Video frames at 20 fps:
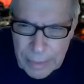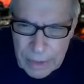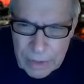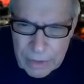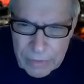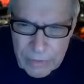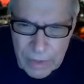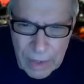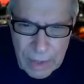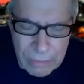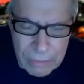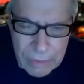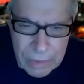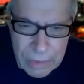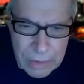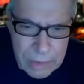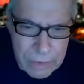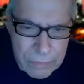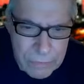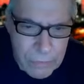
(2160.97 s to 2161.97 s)
is out
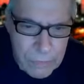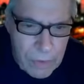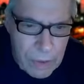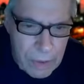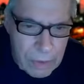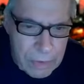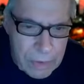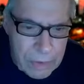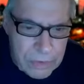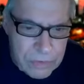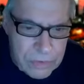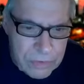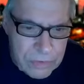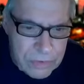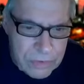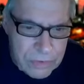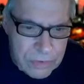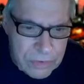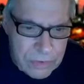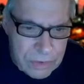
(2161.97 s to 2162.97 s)
in the Far
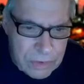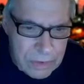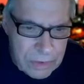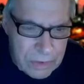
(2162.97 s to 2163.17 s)
East.